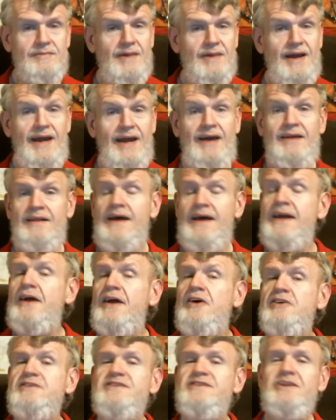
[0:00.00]
And that
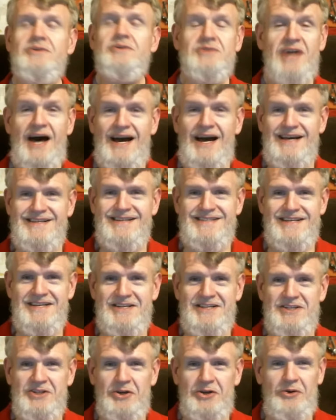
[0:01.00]
also ties
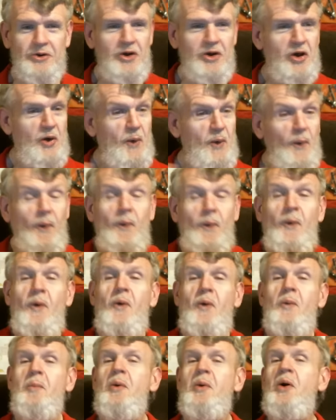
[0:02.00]
into,
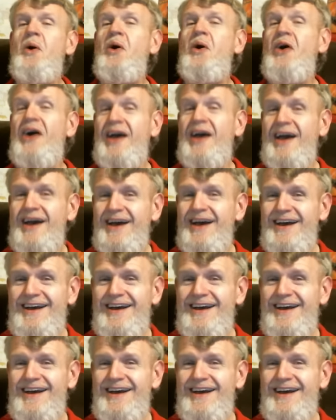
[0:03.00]
oh boy,